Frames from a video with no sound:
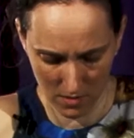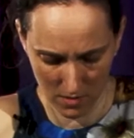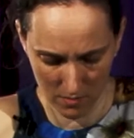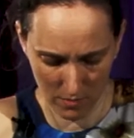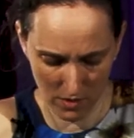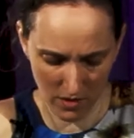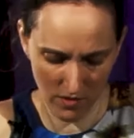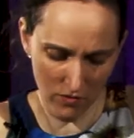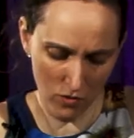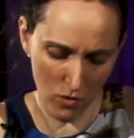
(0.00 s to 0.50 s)

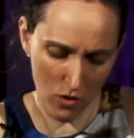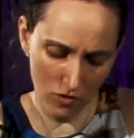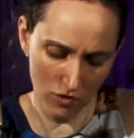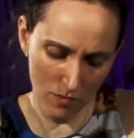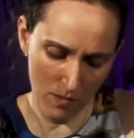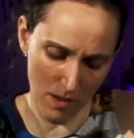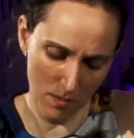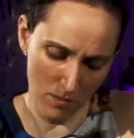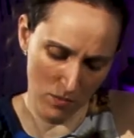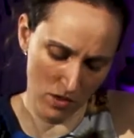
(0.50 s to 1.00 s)
But you've got to
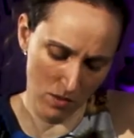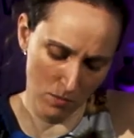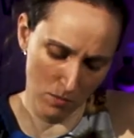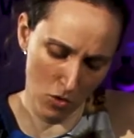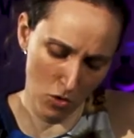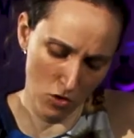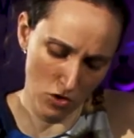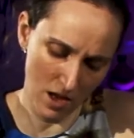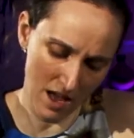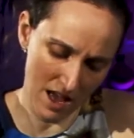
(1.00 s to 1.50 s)
remember, the
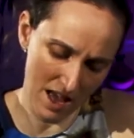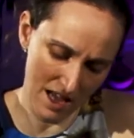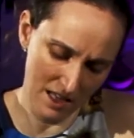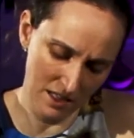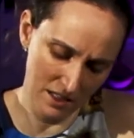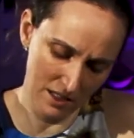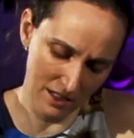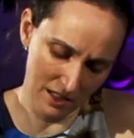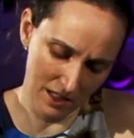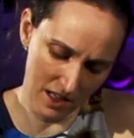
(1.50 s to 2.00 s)
more you
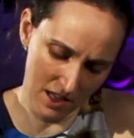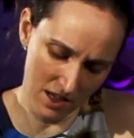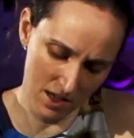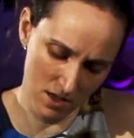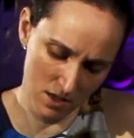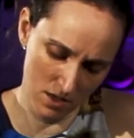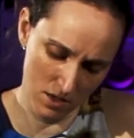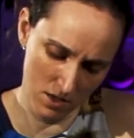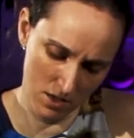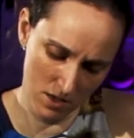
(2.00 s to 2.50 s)
handle
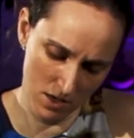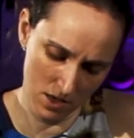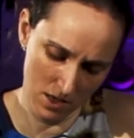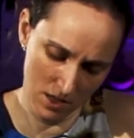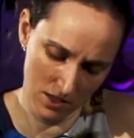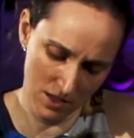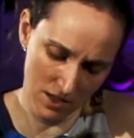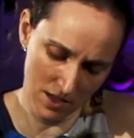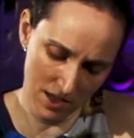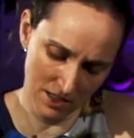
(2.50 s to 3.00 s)
it,
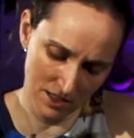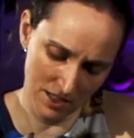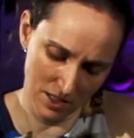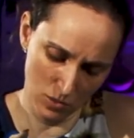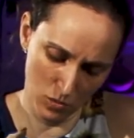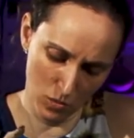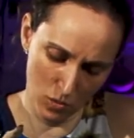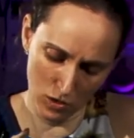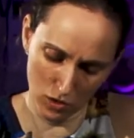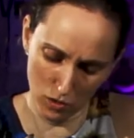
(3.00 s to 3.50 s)
this
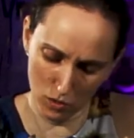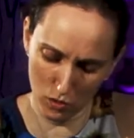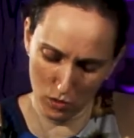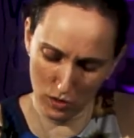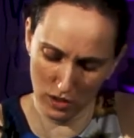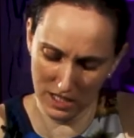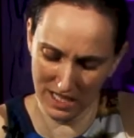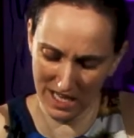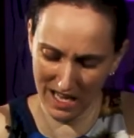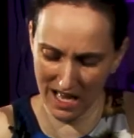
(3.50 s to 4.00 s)
is what's
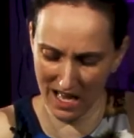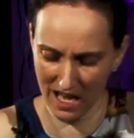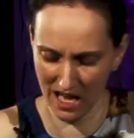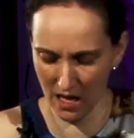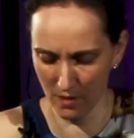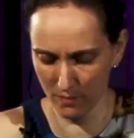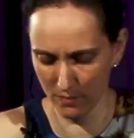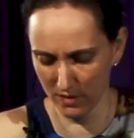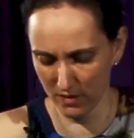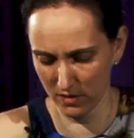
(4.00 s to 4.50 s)
going to
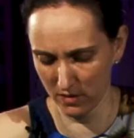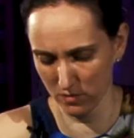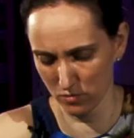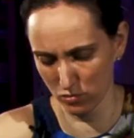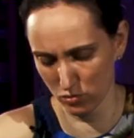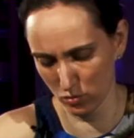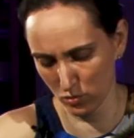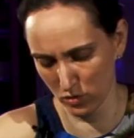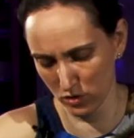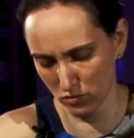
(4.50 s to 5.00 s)
happen.
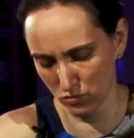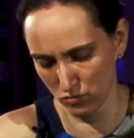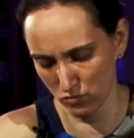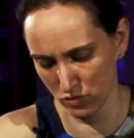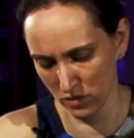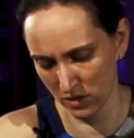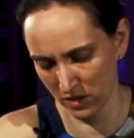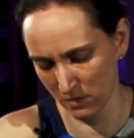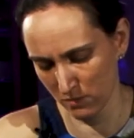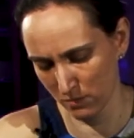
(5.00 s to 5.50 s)
So it's
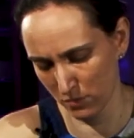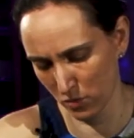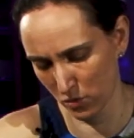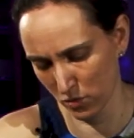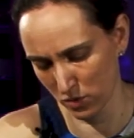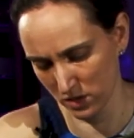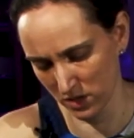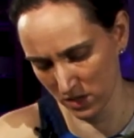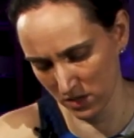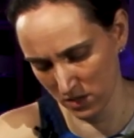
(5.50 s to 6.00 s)
really
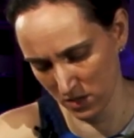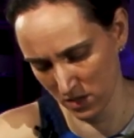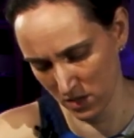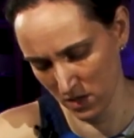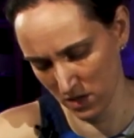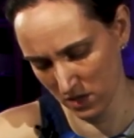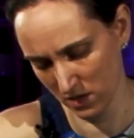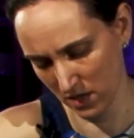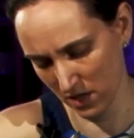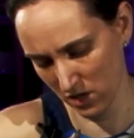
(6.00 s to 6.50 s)
important
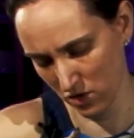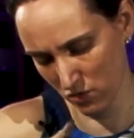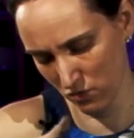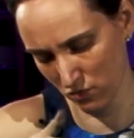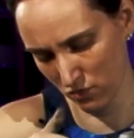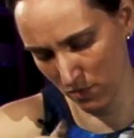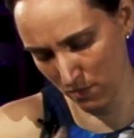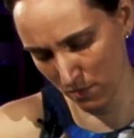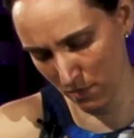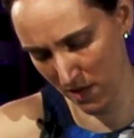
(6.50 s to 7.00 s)
that you
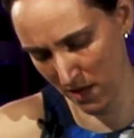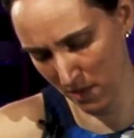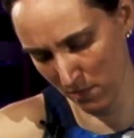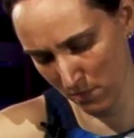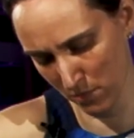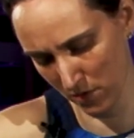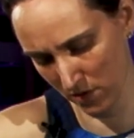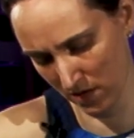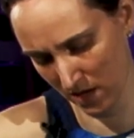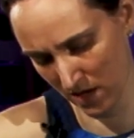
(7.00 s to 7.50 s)

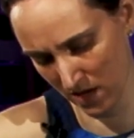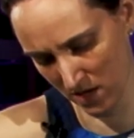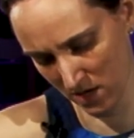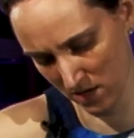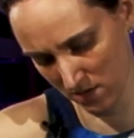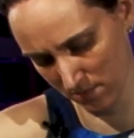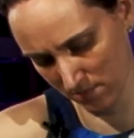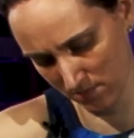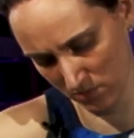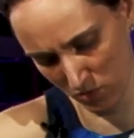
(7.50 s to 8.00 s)
remember that,
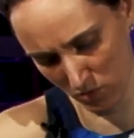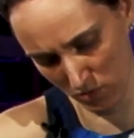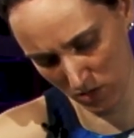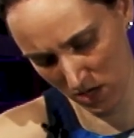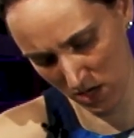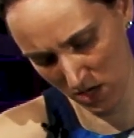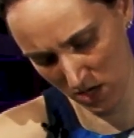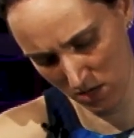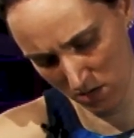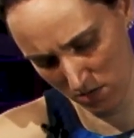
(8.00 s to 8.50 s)

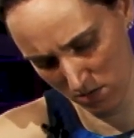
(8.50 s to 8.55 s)
okay?